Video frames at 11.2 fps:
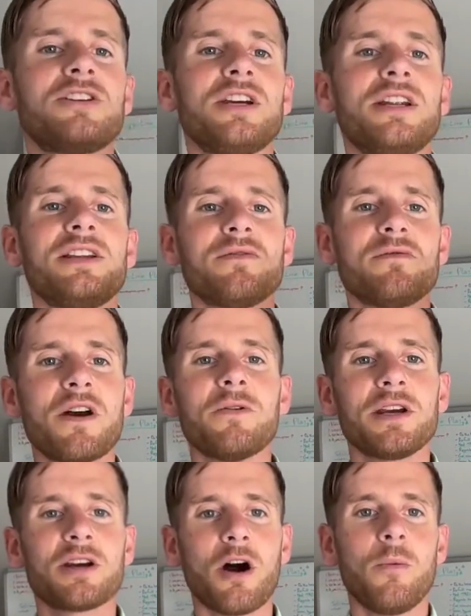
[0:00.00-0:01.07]
is a very
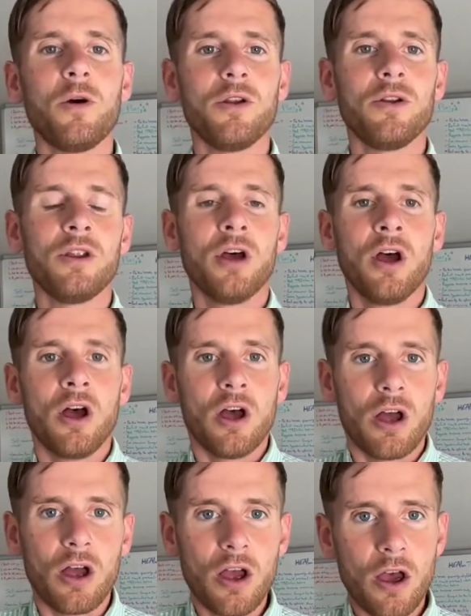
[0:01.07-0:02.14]
common
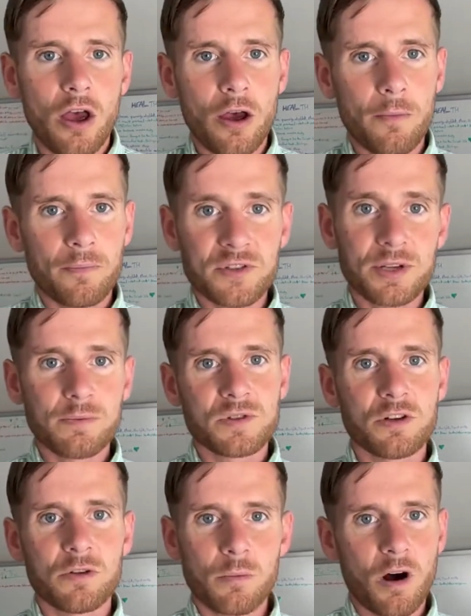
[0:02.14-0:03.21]

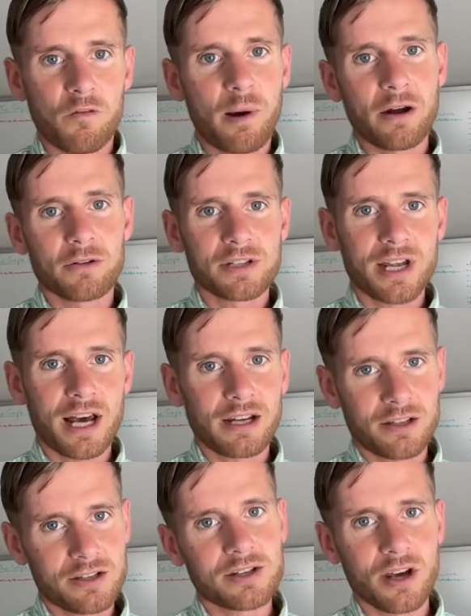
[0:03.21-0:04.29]
symptom of
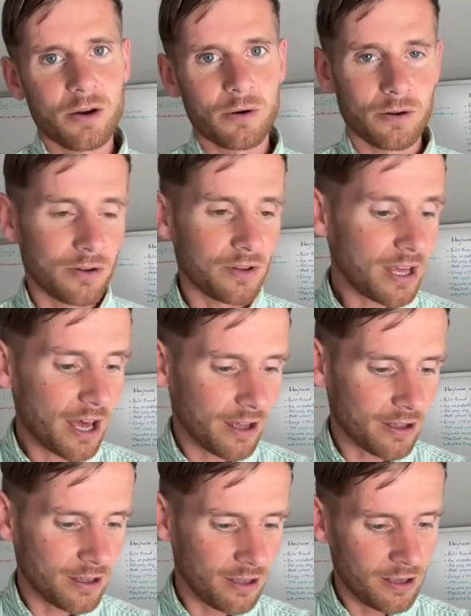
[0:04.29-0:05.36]
parasites. So yeah,
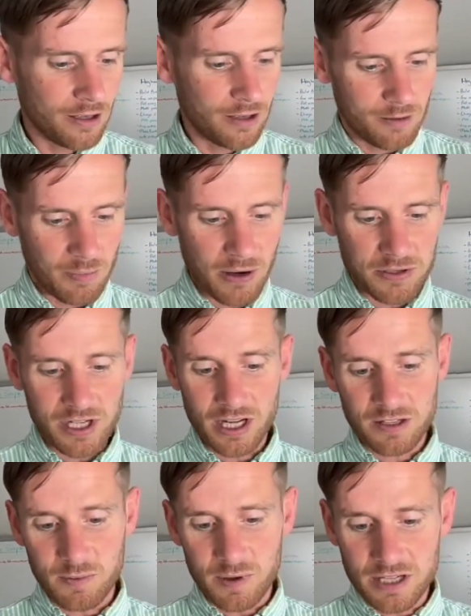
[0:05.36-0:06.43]
parasites
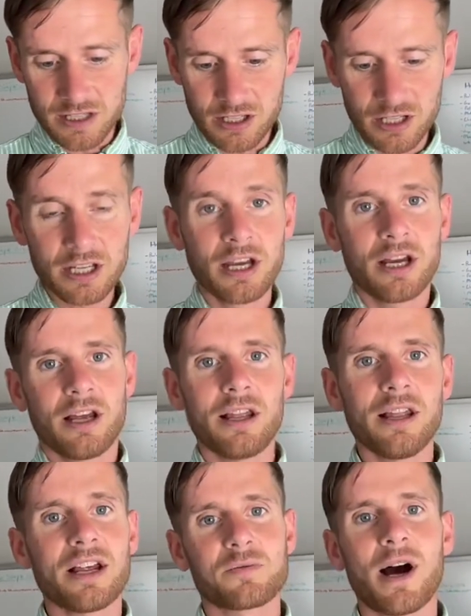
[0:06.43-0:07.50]
basically, and
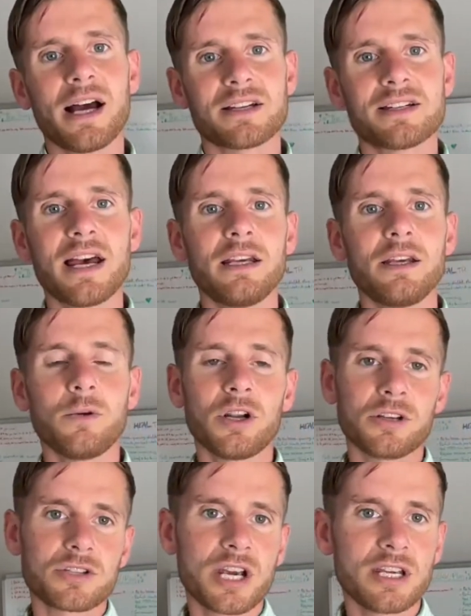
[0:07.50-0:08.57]
that's why I say you want to
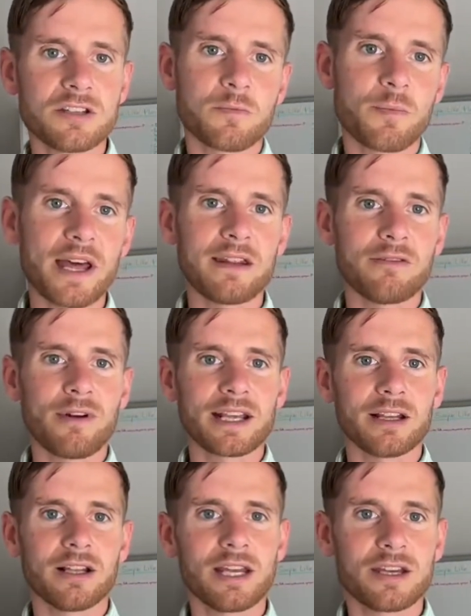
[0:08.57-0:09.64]
change your bedding
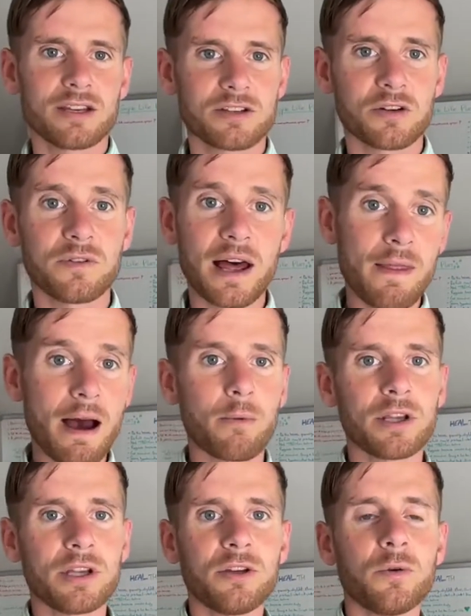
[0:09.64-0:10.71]
regularly and stuff like that when
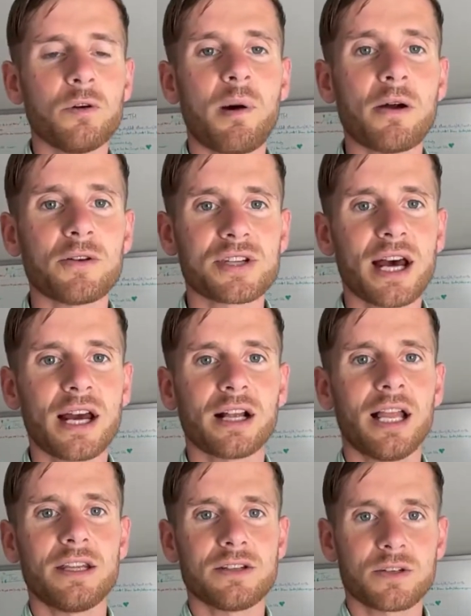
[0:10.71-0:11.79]
you're doing a parasite
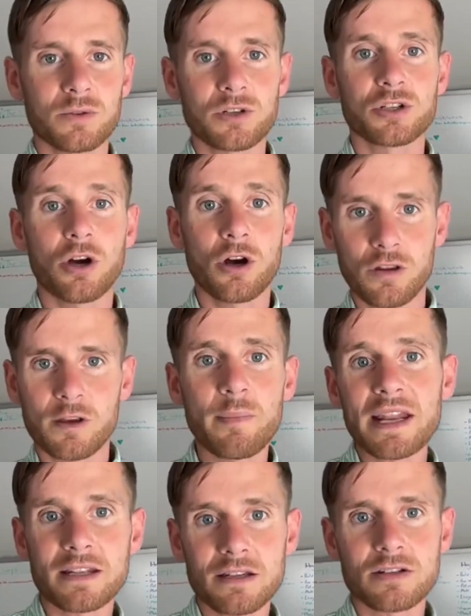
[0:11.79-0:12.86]
cleanse to ensure that your
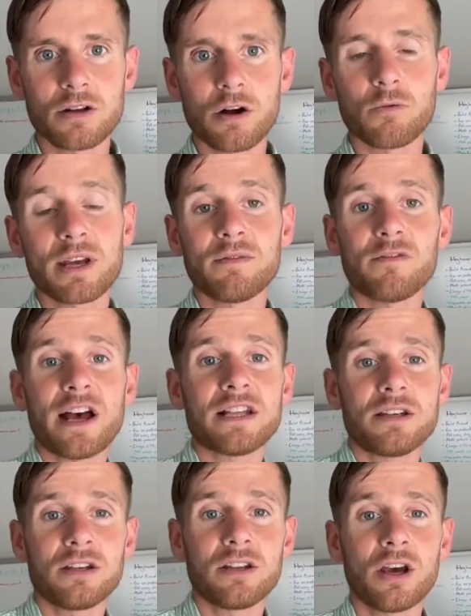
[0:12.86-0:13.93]
bedding is not reinfecting you.